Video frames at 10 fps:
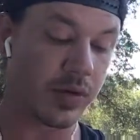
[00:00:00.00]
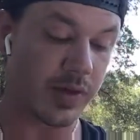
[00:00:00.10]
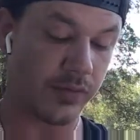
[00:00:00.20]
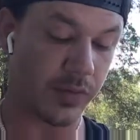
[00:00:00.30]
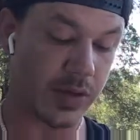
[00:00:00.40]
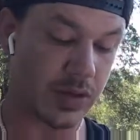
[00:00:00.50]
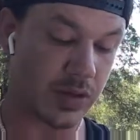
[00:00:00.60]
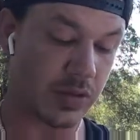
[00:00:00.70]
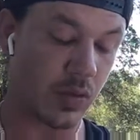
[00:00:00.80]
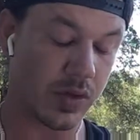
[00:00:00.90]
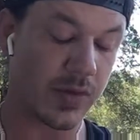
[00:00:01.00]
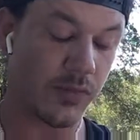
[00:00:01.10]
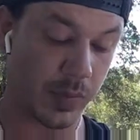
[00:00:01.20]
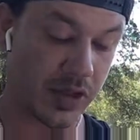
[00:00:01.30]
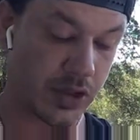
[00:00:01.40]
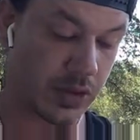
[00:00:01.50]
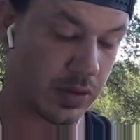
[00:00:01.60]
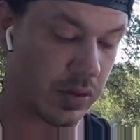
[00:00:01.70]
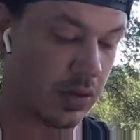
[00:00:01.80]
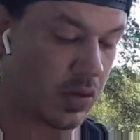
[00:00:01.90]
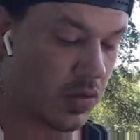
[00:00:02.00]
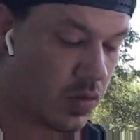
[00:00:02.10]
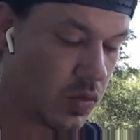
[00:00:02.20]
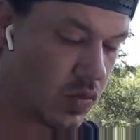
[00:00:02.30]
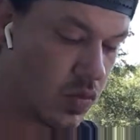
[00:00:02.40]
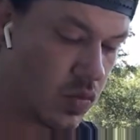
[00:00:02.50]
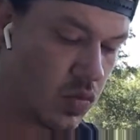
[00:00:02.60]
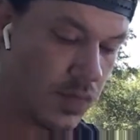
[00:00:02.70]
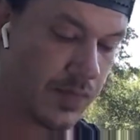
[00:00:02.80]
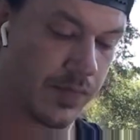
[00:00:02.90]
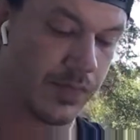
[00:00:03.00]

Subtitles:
or the formation. Ooh.